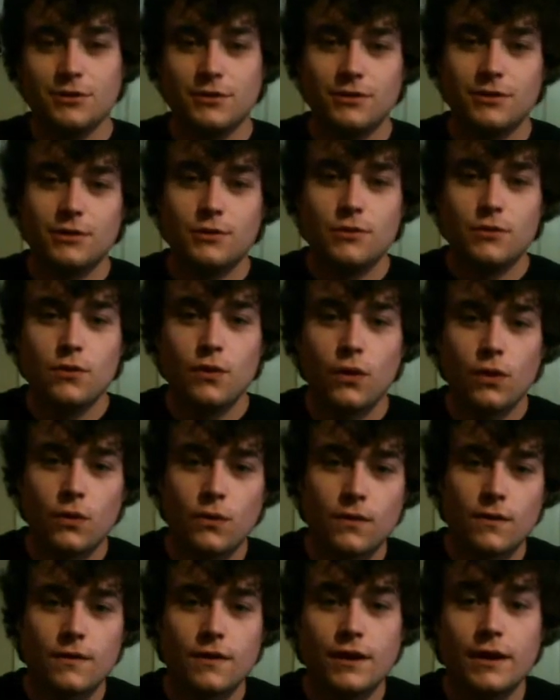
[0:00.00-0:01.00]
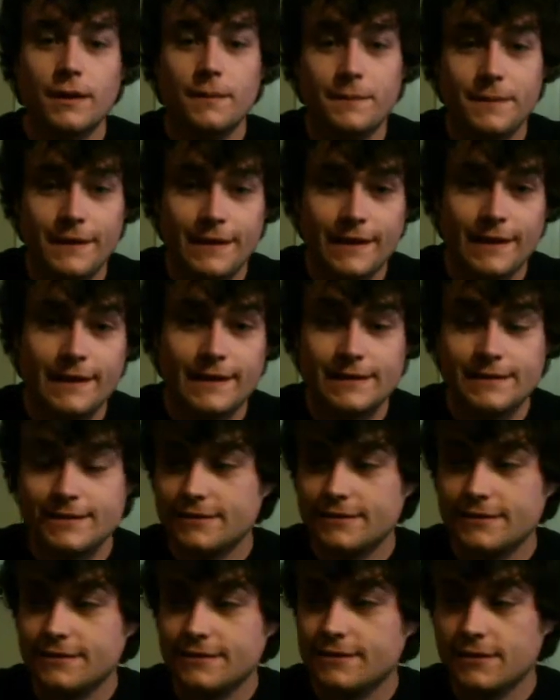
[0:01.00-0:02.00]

new horror update.